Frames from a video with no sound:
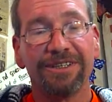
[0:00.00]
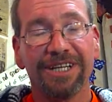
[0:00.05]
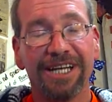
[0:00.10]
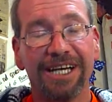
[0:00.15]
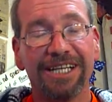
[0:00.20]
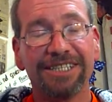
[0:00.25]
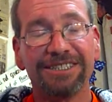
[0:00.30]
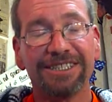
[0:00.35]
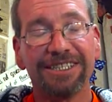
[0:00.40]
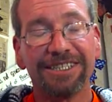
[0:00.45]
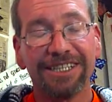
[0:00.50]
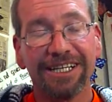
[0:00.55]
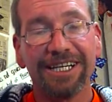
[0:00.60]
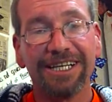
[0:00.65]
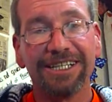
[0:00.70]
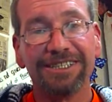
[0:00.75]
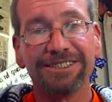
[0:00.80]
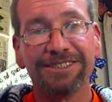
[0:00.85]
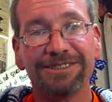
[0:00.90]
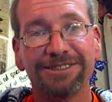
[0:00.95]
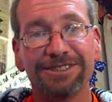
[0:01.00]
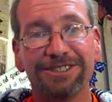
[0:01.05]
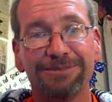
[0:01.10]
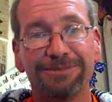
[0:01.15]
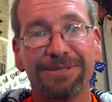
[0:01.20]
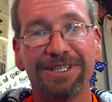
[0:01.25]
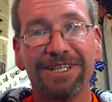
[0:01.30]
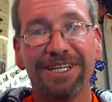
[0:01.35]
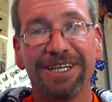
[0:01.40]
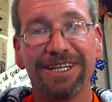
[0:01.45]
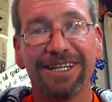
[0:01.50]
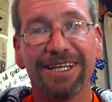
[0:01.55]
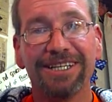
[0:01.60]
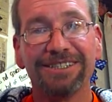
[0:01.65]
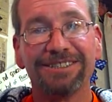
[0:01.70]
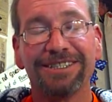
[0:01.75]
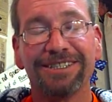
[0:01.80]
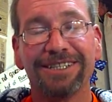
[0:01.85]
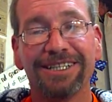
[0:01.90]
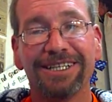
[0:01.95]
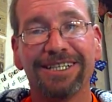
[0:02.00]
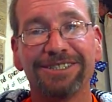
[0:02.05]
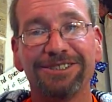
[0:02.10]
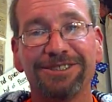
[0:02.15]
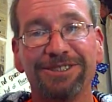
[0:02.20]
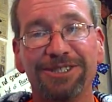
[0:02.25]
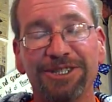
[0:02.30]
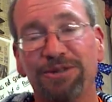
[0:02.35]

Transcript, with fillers: less and less, and spending less and less.